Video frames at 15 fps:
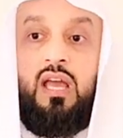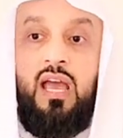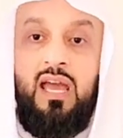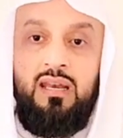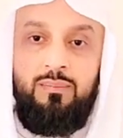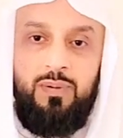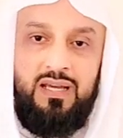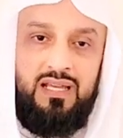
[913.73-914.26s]

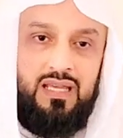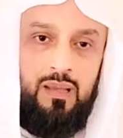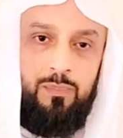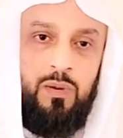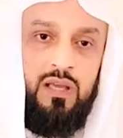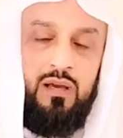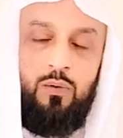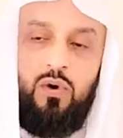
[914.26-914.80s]
and by
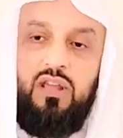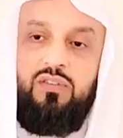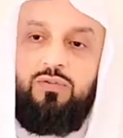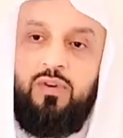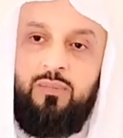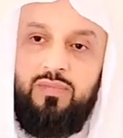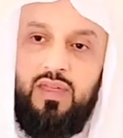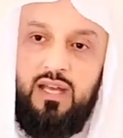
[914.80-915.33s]
keeping away
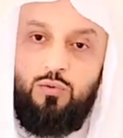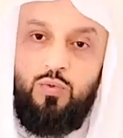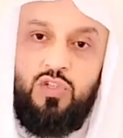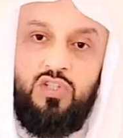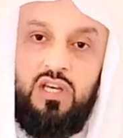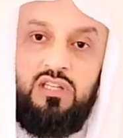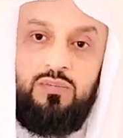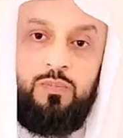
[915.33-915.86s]
from that
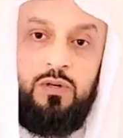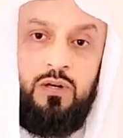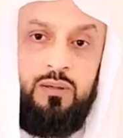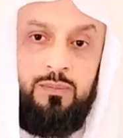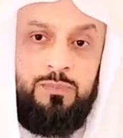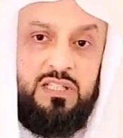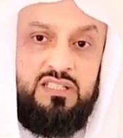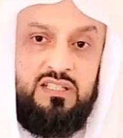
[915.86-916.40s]
which He has
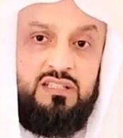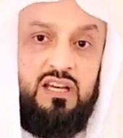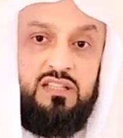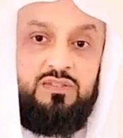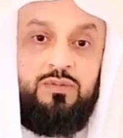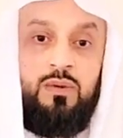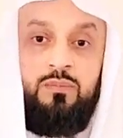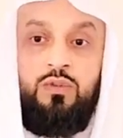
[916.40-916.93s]
prohibited
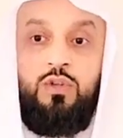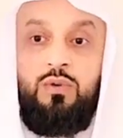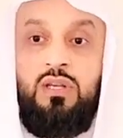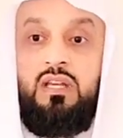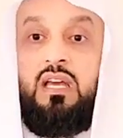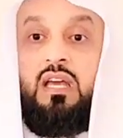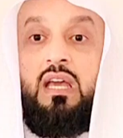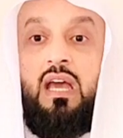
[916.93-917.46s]
us from
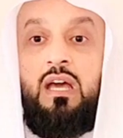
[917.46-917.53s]
doing.